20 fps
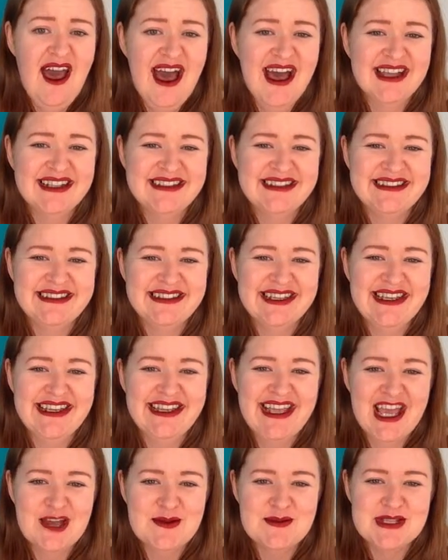And
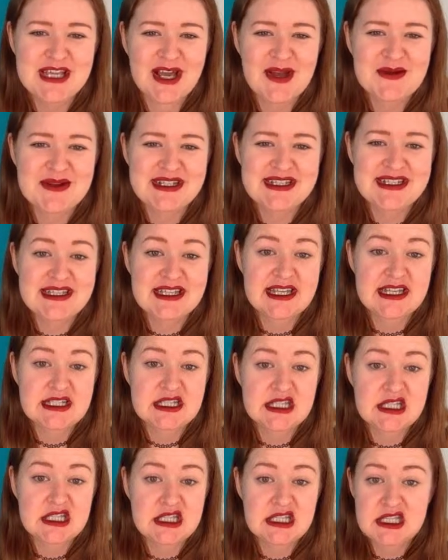he came down and
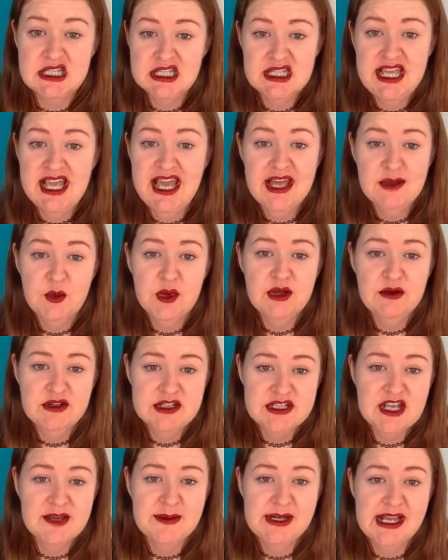said, yeah, we're
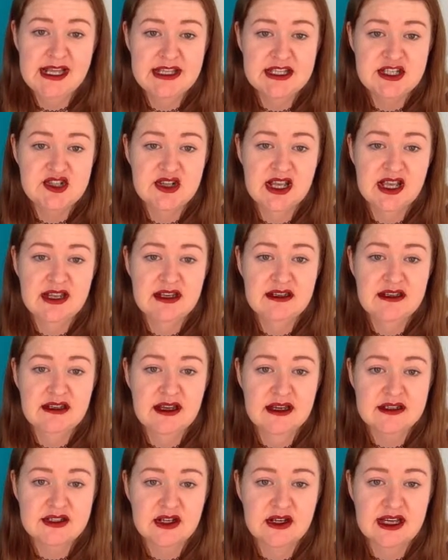terminating this train
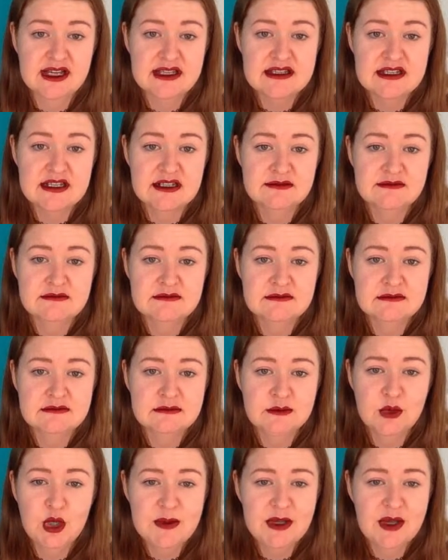at Doncaster.
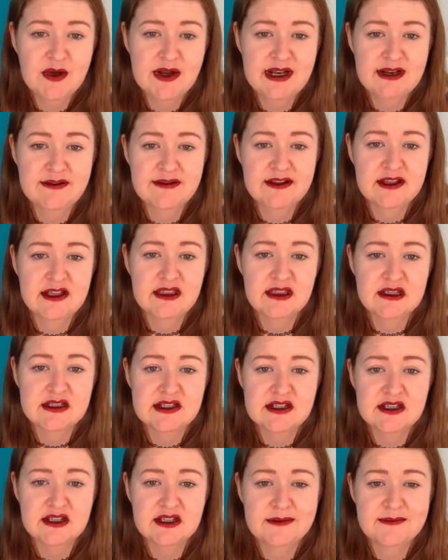Won't be going any further,
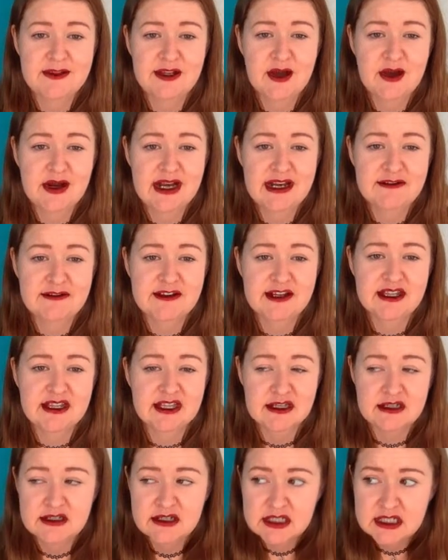so if you're going any
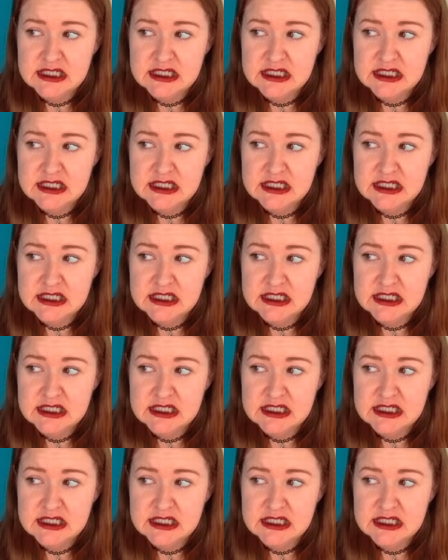further,